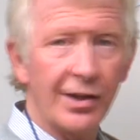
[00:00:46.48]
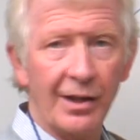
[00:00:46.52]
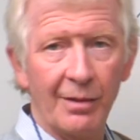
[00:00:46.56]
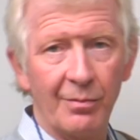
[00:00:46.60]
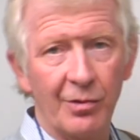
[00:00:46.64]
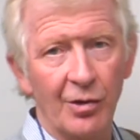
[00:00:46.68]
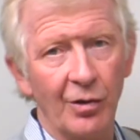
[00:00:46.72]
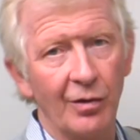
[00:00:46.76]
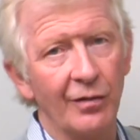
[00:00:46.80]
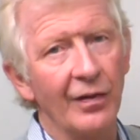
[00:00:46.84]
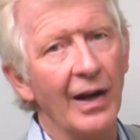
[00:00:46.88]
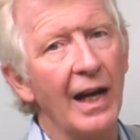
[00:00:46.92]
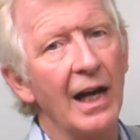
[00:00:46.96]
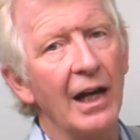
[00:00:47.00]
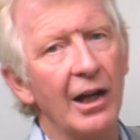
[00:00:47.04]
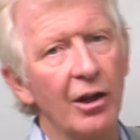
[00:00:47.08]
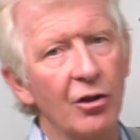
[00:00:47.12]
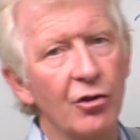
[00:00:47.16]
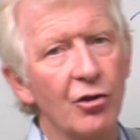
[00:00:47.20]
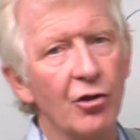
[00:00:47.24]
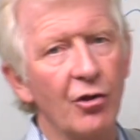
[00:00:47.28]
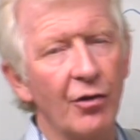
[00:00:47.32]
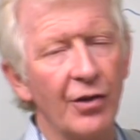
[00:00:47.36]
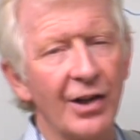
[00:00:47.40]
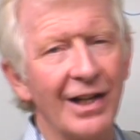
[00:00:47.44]
some sort of
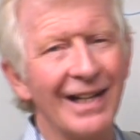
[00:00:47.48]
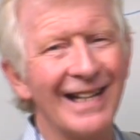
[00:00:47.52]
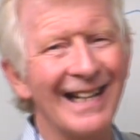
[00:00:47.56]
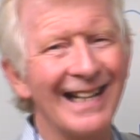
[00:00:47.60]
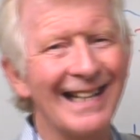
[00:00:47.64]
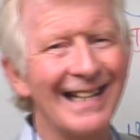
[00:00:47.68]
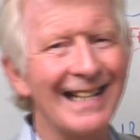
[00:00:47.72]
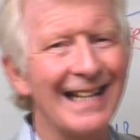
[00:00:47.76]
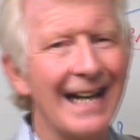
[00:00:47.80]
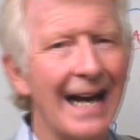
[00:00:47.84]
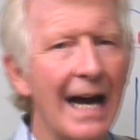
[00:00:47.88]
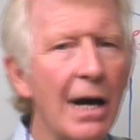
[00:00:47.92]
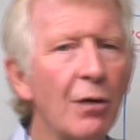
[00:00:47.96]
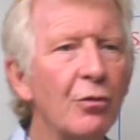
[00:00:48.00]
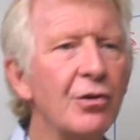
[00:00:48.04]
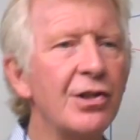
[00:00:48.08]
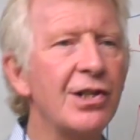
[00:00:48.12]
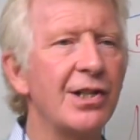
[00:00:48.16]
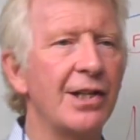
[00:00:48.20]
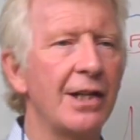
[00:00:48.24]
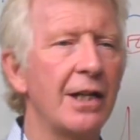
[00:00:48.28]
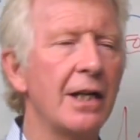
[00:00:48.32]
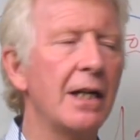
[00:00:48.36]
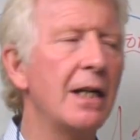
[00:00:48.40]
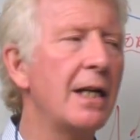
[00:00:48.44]
electronic
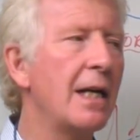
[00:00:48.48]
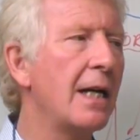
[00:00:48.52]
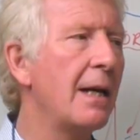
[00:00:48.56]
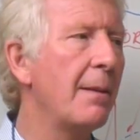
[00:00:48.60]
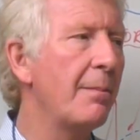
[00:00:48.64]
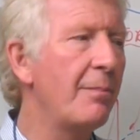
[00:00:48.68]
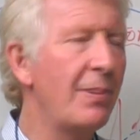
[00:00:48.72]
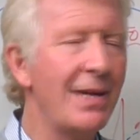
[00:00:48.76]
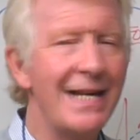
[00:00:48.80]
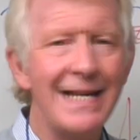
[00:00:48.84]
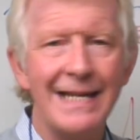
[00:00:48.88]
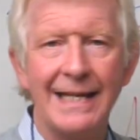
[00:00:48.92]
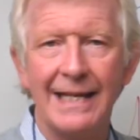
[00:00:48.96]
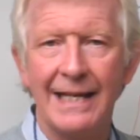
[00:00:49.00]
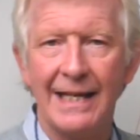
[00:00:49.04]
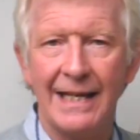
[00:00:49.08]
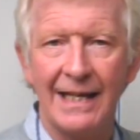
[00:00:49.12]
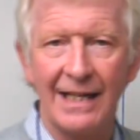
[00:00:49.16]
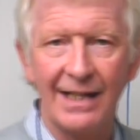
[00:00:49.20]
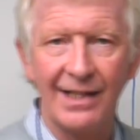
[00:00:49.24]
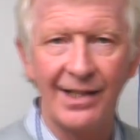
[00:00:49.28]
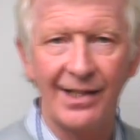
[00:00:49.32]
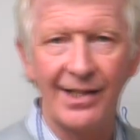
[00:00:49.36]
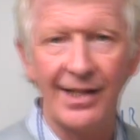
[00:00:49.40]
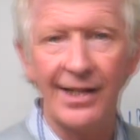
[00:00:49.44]
counter
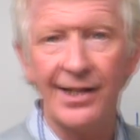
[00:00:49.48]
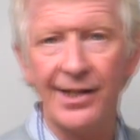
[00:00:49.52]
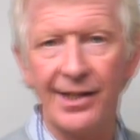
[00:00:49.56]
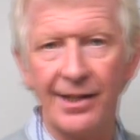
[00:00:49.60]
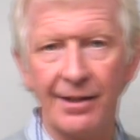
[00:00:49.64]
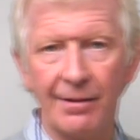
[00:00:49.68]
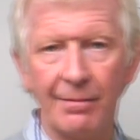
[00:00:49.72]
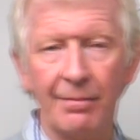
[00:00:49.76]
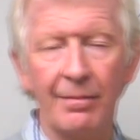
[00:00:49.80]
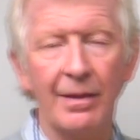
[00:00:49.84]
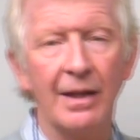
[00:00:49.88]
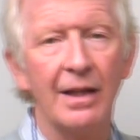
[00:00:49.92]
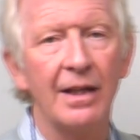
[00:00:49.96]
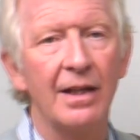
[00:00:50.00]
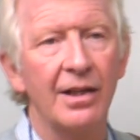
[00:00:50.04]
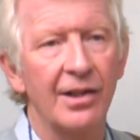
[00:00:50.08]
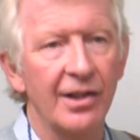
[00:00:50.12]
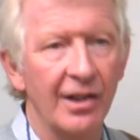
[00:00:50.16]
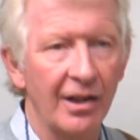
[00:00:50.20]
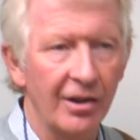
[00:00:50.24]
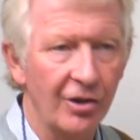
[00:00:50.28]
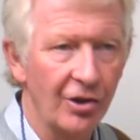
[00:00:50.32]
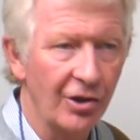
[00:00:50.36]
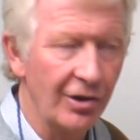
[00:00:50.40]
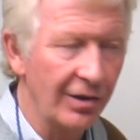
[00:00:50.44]
peaking system,
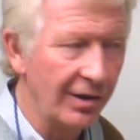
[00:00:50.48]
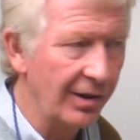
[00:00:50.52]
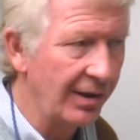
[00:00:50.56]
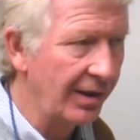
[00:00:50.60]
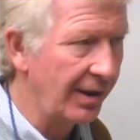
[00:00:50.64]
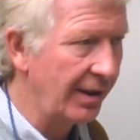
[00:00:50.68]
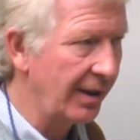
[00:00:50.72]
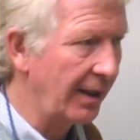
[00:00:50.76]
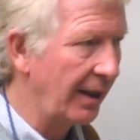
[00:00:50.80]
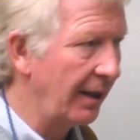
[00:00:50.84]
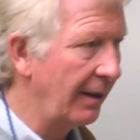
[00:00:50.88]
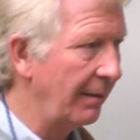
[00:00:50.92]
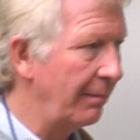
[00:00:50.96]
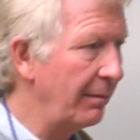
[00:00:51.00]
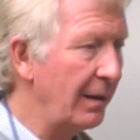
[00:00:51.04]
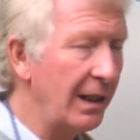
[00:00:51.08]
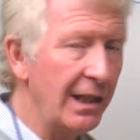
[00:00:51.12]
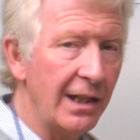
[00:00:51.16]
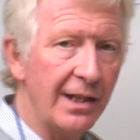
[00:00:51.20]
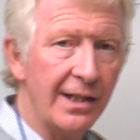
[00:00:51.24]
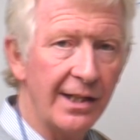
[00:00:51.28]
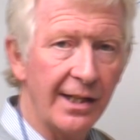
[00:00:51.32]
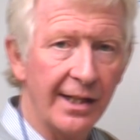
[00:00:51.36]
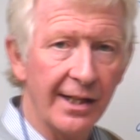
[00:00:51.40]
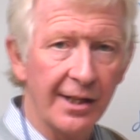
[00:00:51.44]
such as
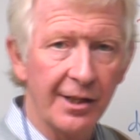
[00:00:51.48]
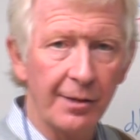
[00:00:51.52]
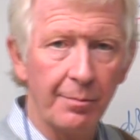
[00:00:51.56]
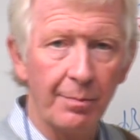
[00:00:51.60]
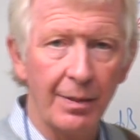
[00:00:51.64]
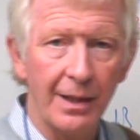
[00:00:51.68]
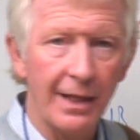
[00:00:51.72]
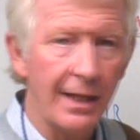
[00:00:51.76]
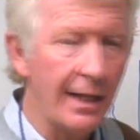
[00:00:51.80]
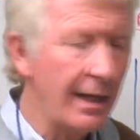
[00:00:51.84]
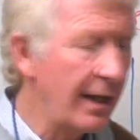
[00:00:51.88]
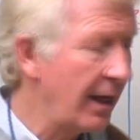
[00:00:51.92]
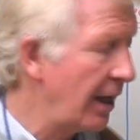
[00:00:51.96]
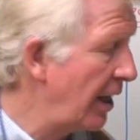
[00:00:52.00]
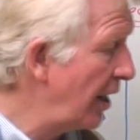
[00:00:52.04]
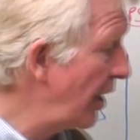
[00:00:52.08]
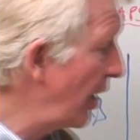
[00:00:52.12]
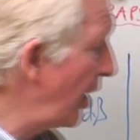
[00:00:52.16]
mini DSP,